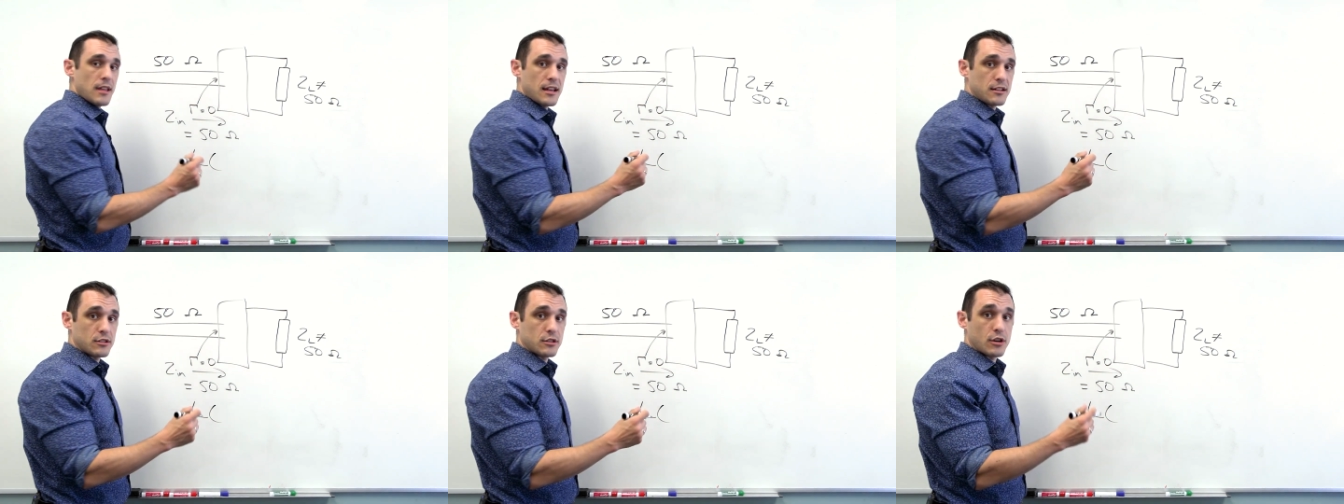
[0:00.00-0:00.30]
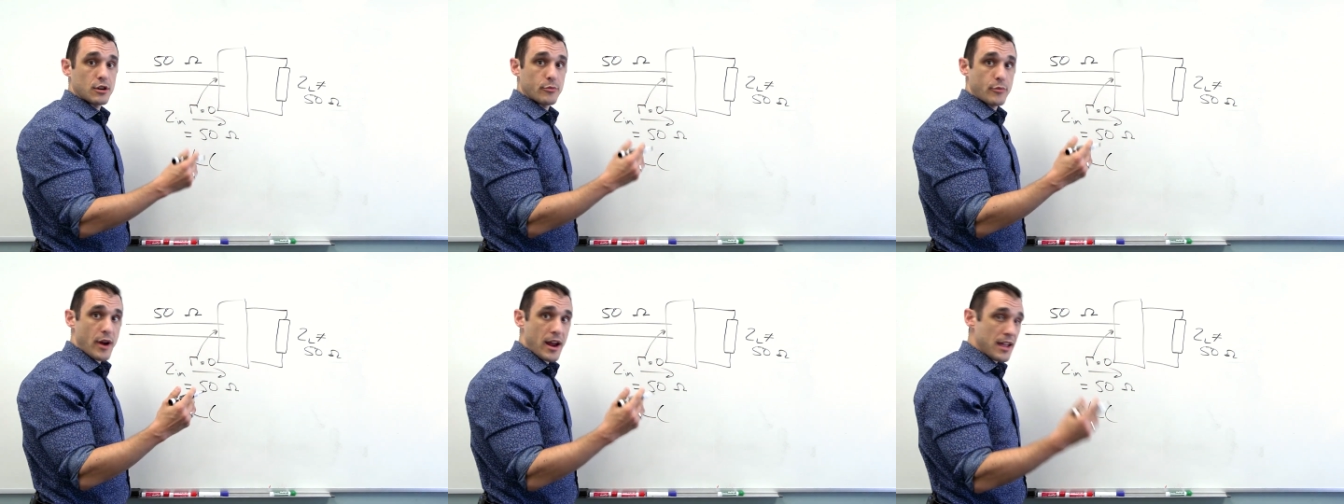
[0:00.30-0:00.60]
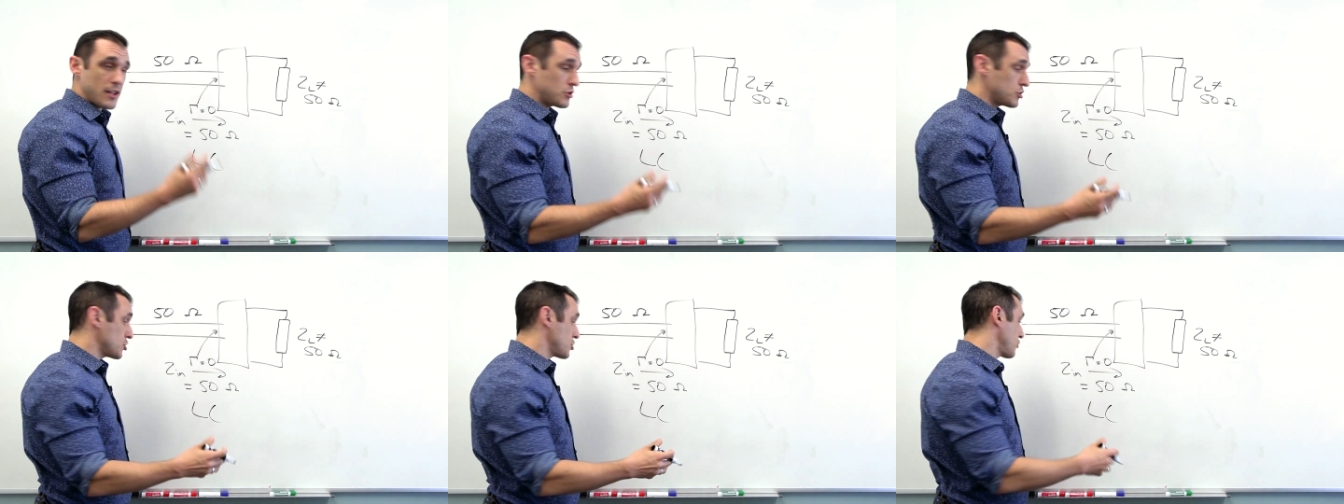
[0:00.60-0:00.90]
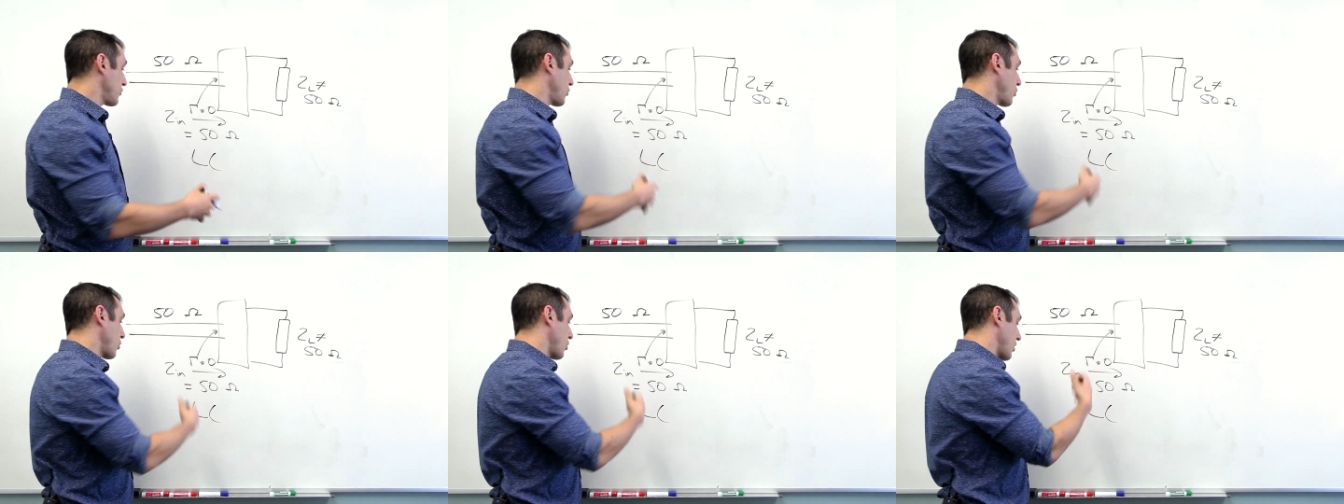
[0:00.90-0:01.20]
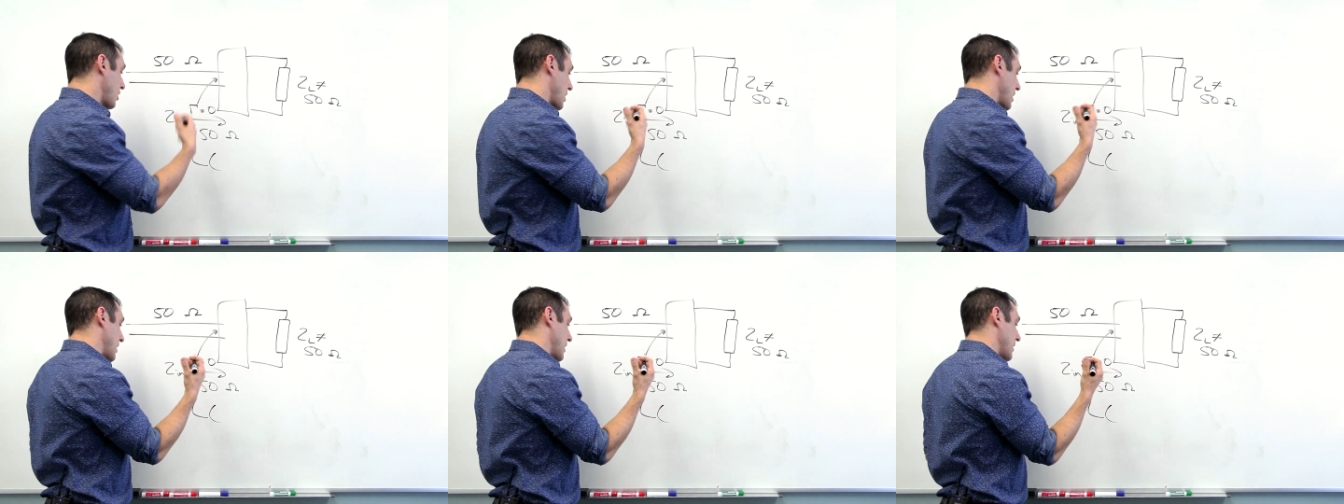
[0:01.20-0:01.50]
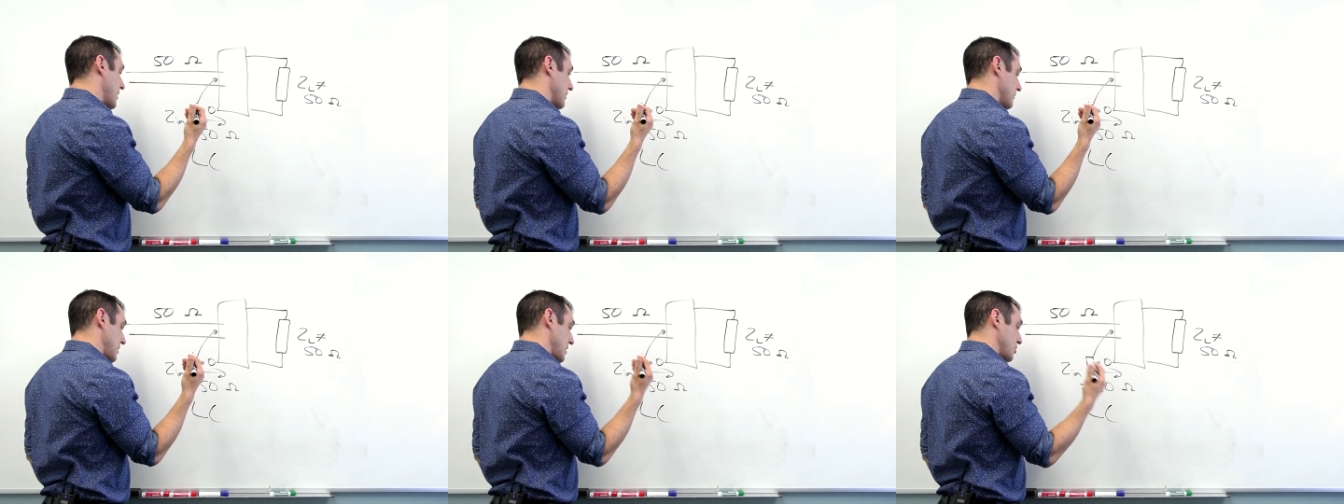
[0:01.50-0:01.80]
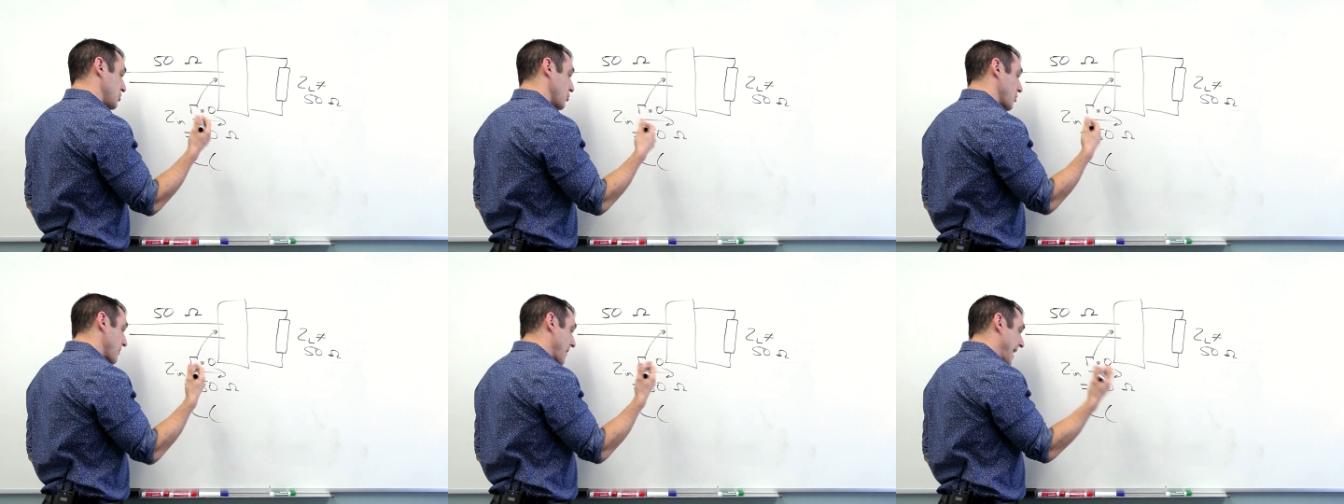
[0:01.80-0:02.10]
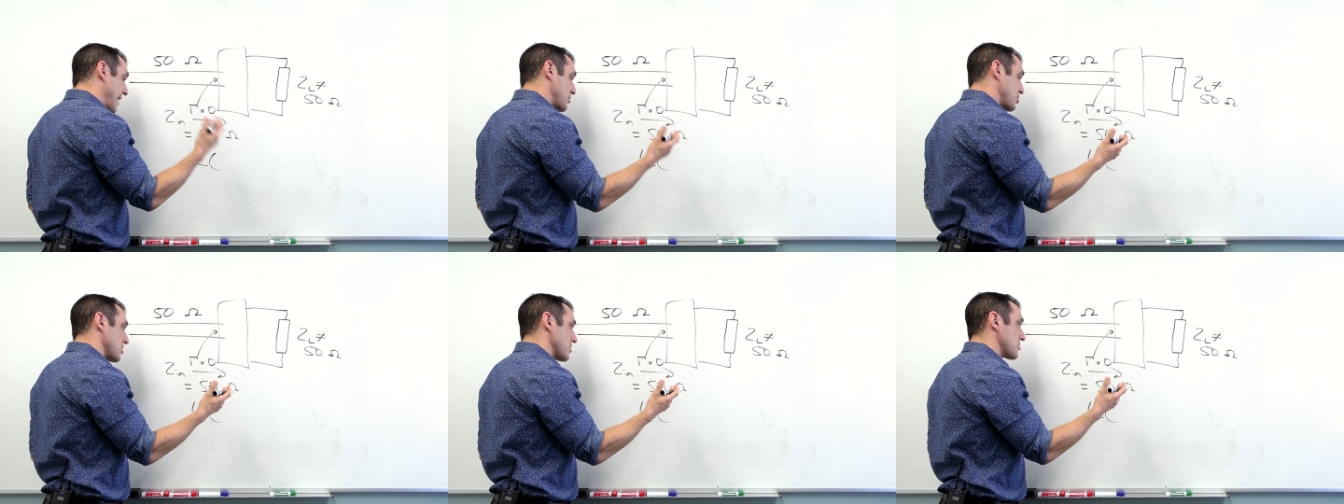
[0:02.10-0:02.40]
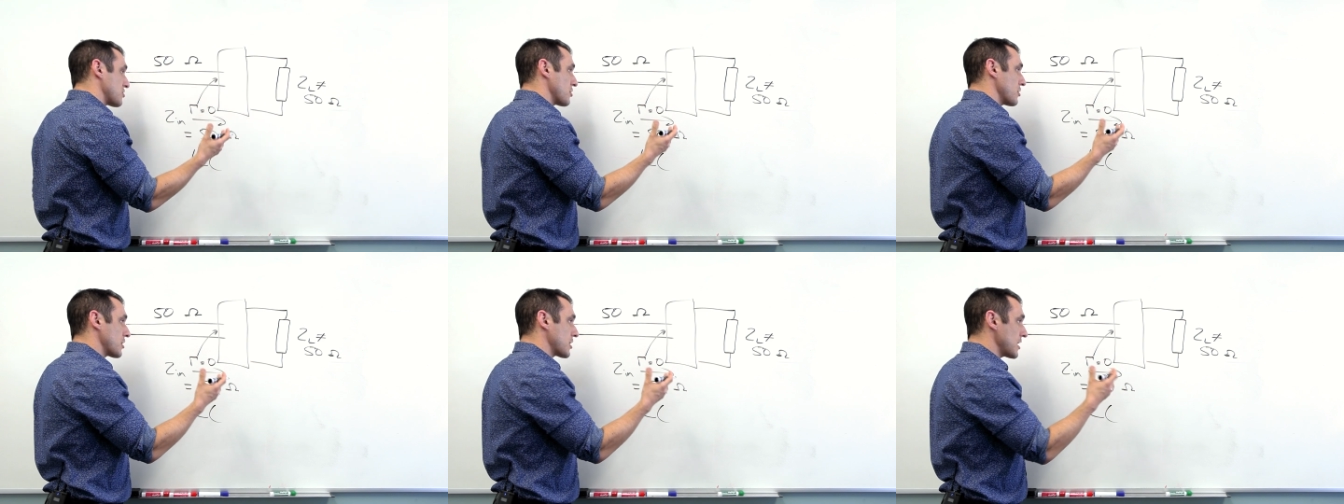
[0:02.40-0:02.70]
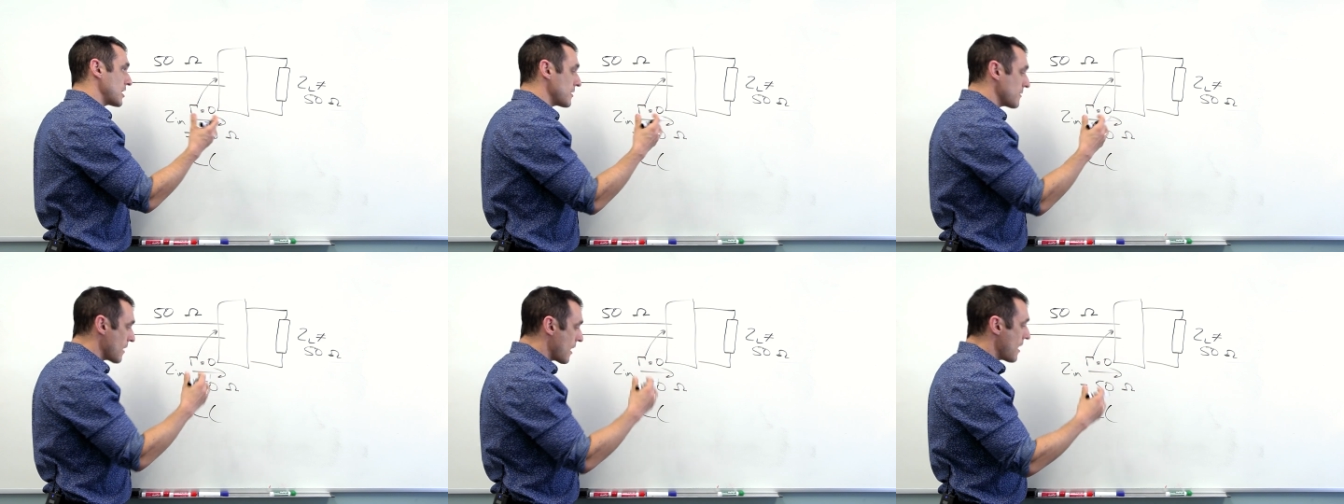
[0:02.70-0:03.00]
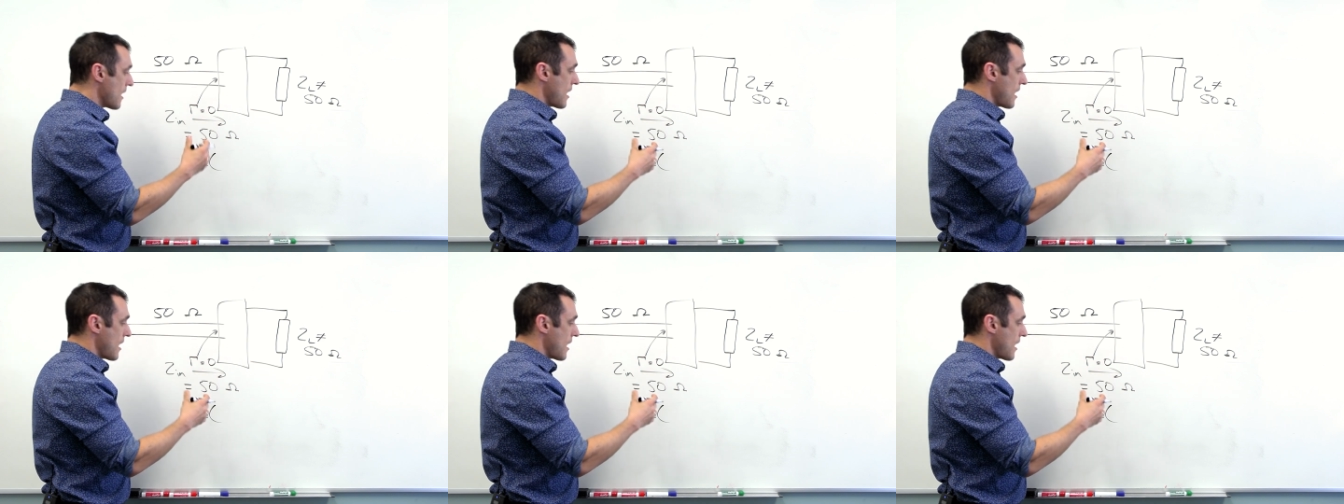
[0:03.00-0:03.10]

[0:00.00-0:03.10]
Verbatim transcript: that are arranged for uh, into a matching circuit,